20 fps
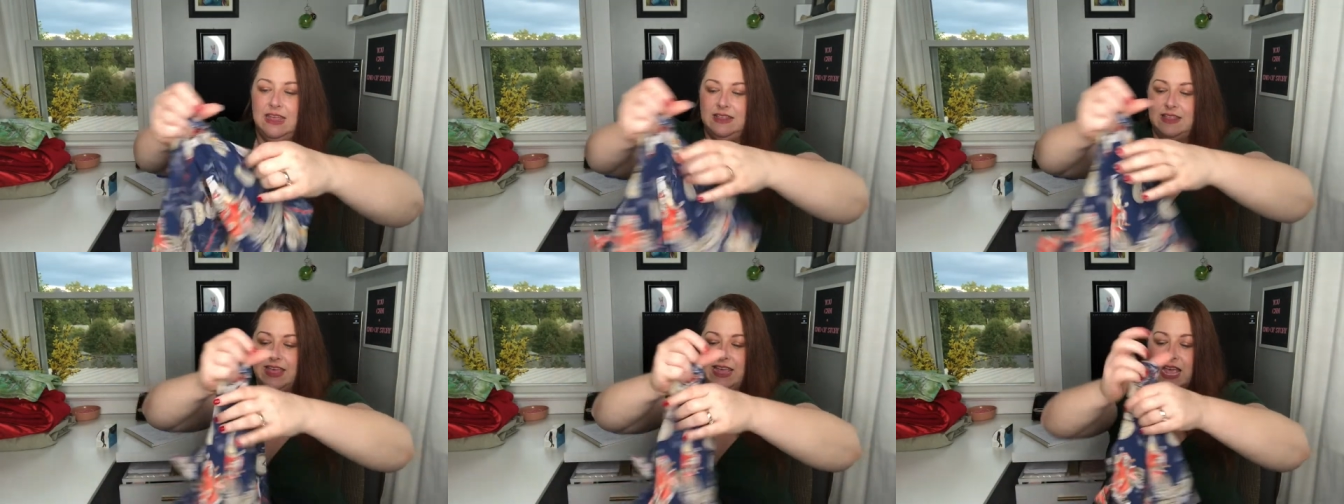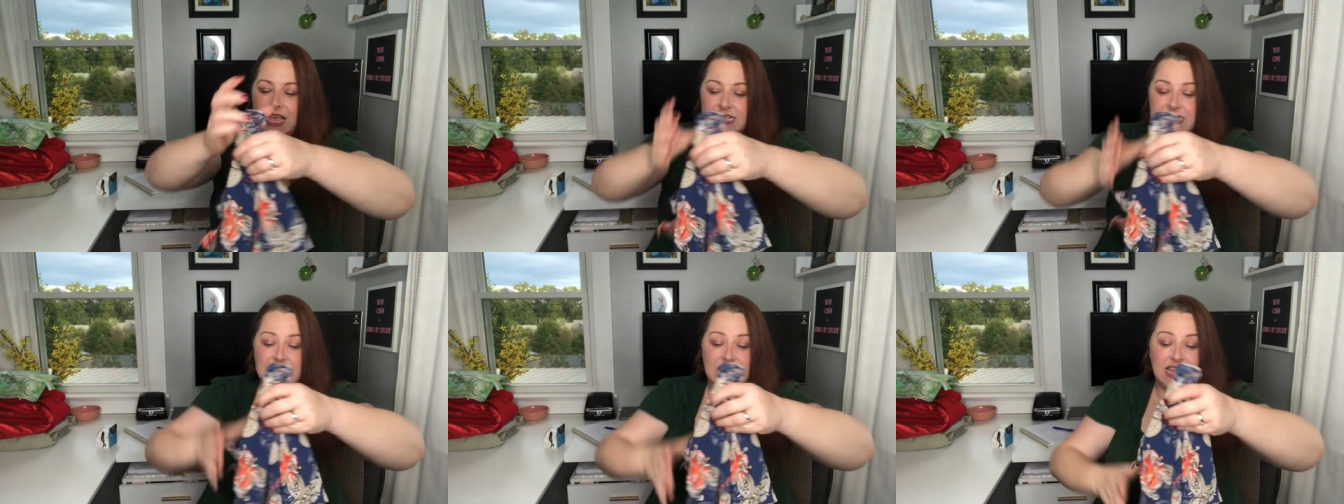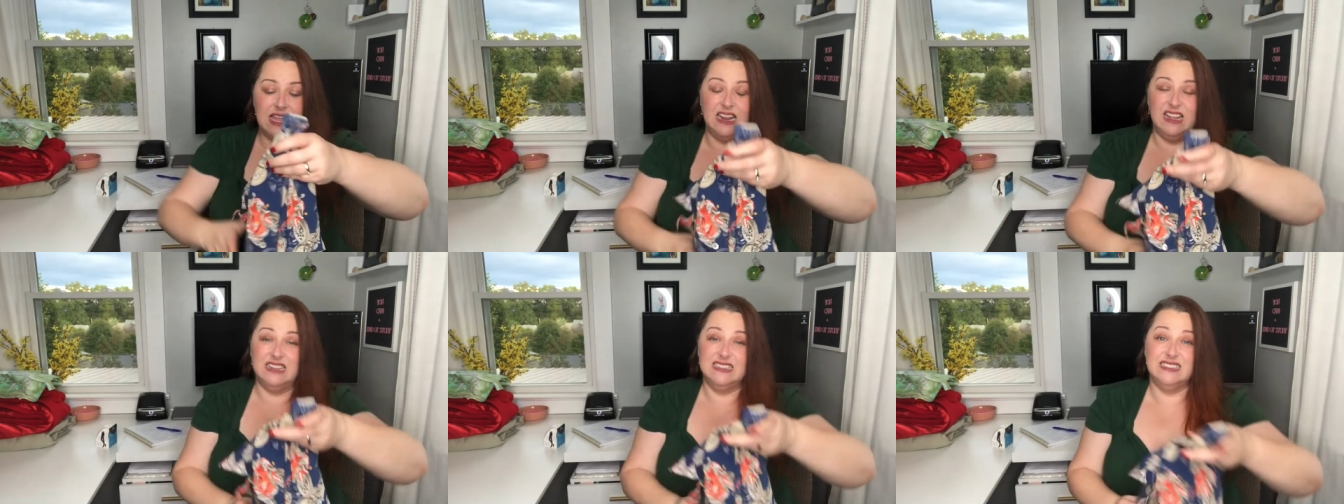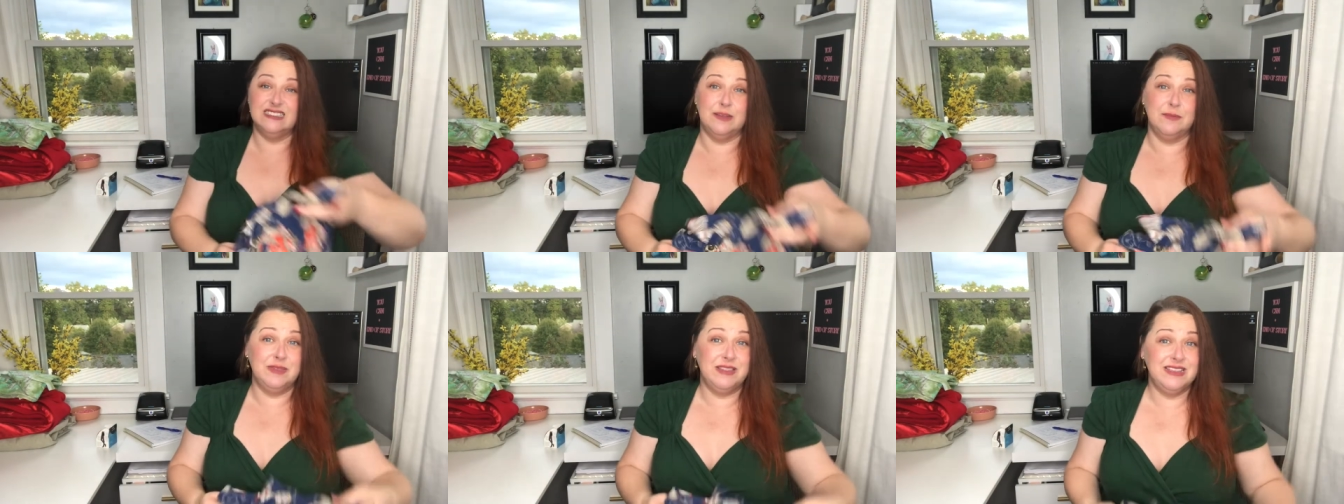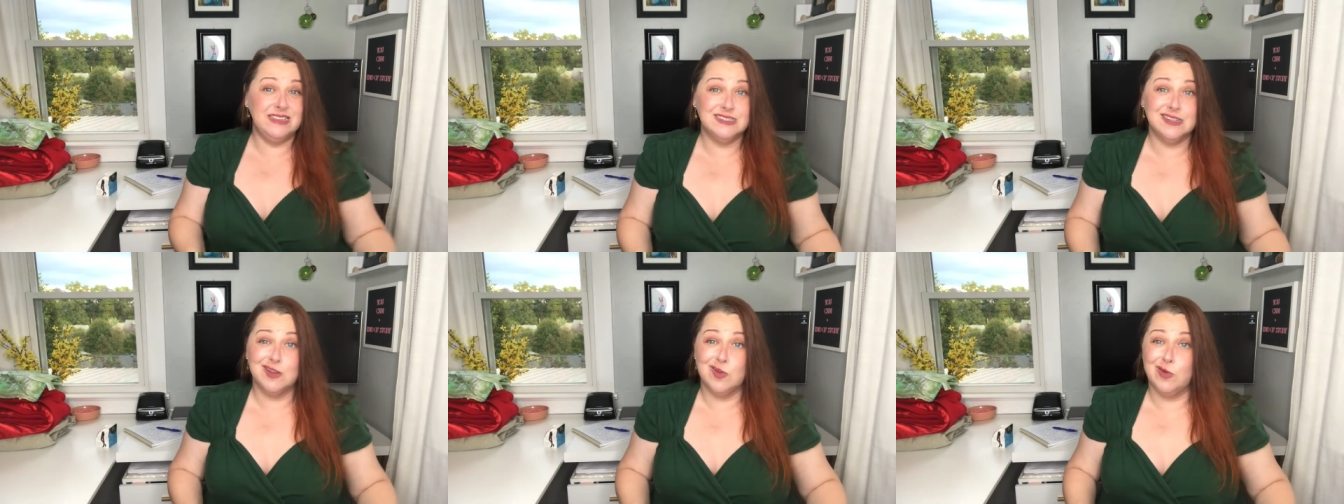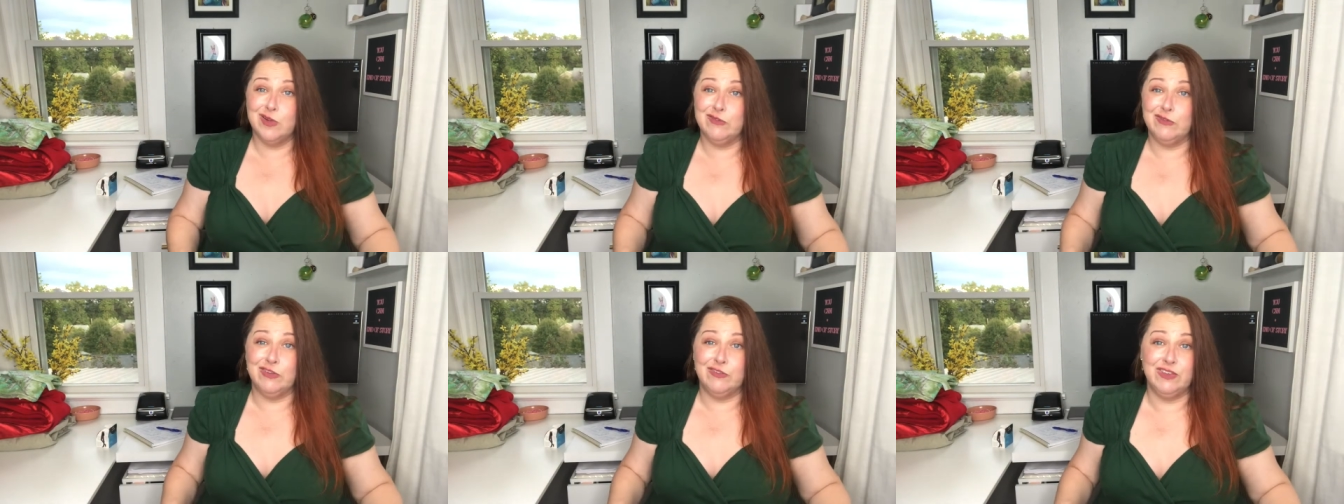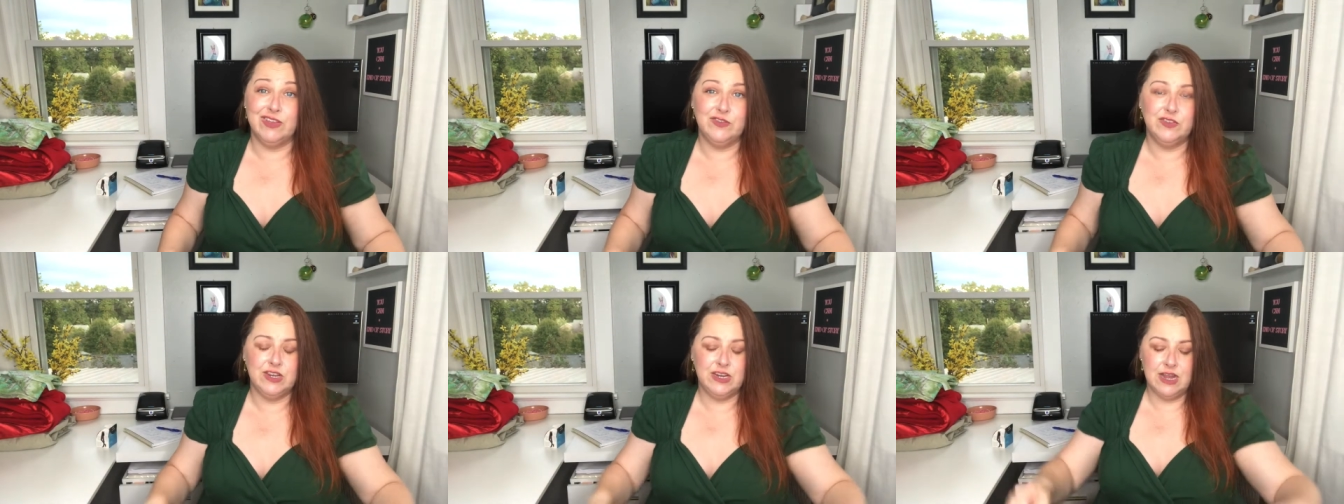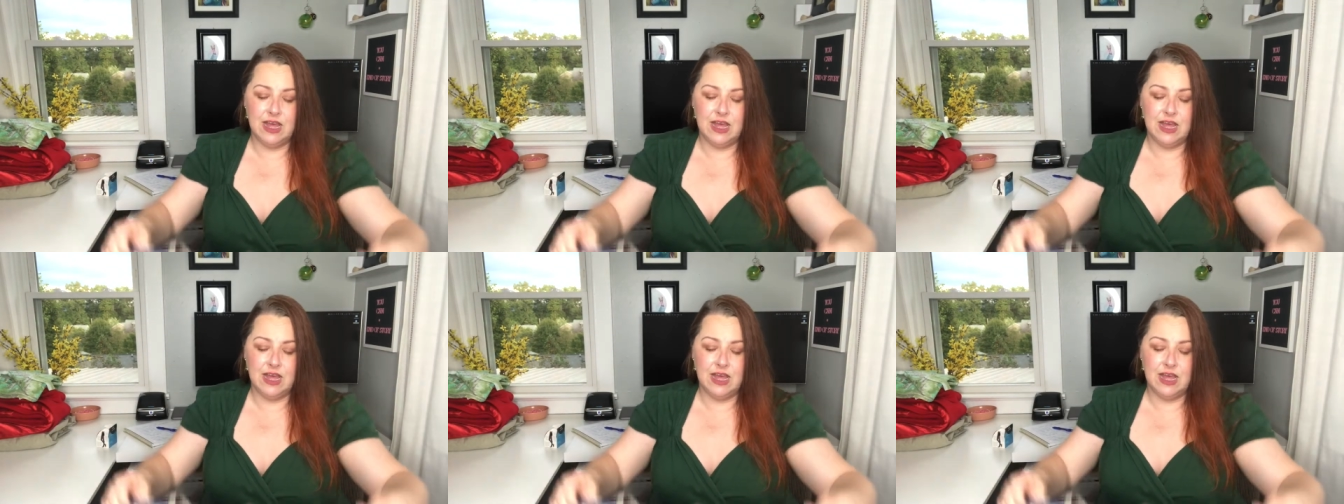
Like I said, some of these are going for $59,